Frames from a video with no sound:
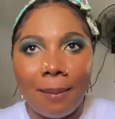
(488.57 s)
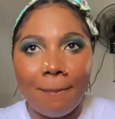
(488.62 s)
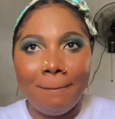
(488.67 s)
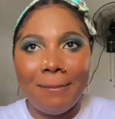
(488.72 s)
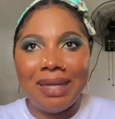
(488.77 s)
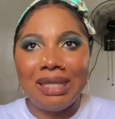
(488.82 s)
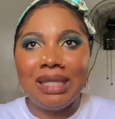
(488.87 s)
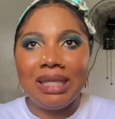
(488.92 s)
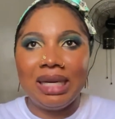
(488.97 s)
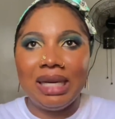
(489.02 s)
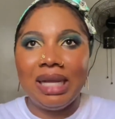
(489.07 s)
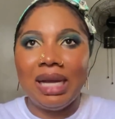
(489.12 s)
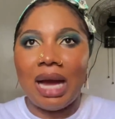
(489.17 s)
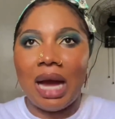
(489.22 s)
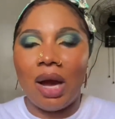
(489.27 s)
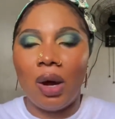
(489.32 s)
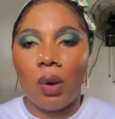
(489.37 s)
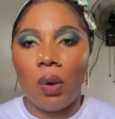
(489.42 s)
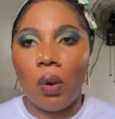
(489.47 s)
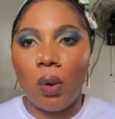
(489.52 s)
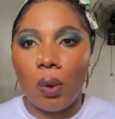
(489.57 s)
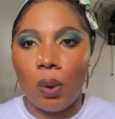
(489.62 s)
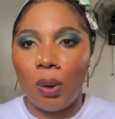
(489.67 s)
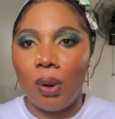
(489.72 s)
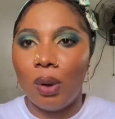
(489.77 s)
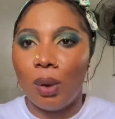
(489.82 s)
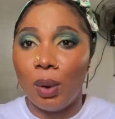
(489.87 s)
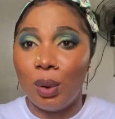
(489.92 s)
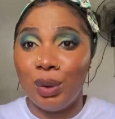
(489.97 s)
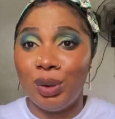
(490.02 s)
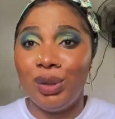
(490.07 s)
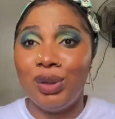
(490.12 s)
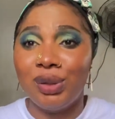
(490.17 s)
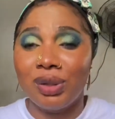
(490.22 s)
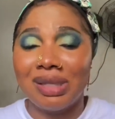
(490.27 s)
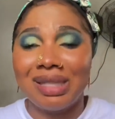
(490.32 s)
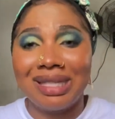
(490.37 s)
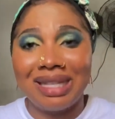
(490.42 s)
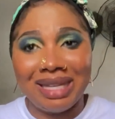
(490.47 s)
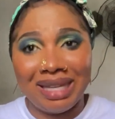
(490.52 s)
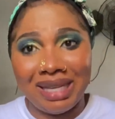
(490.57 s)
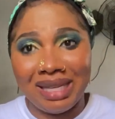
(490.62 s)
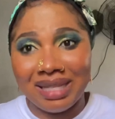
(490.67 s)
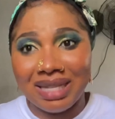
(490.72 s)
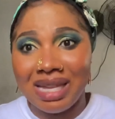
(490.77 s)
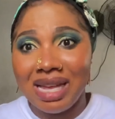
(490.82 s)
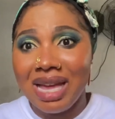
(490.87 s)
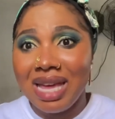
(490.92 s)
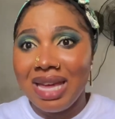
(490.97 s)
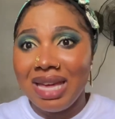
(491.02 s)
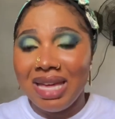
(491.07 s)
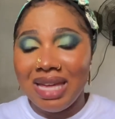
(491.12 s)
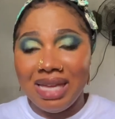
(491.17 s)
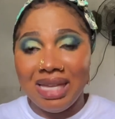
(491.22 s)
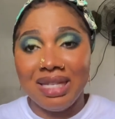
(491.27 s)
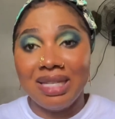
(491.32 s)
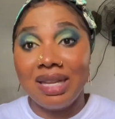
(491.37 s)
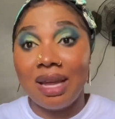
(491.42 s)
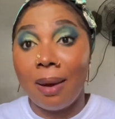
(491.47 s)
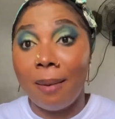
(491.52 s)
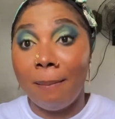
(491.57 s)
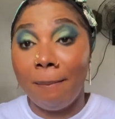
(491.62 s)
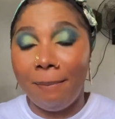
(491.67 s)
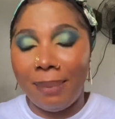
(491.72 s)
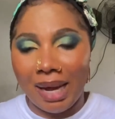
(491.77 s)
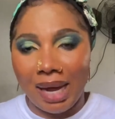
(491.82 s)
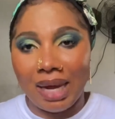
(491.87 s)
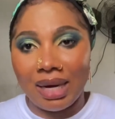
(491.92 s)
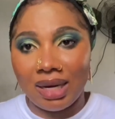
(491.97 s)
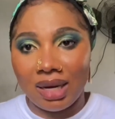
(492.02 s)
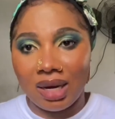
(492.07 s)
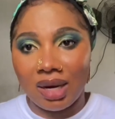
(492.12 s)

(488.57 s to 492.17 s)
Basically, alcohol on your skin is bad.